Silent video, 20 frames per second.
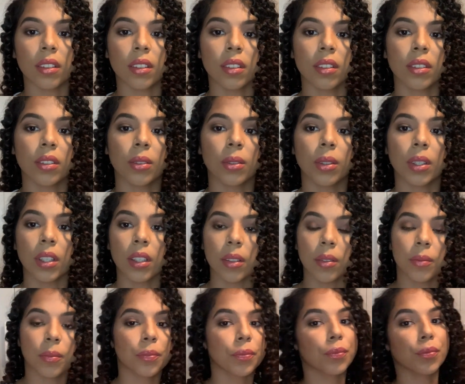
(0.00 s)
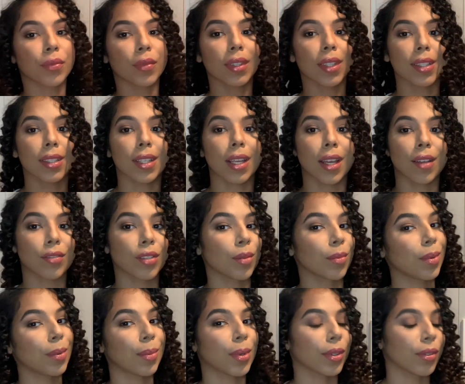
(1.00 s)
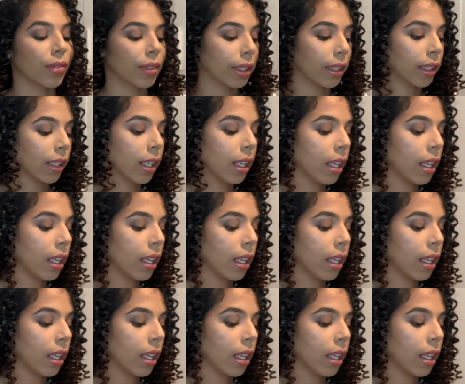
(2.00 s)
It's okay. Doesn't have to be perfect.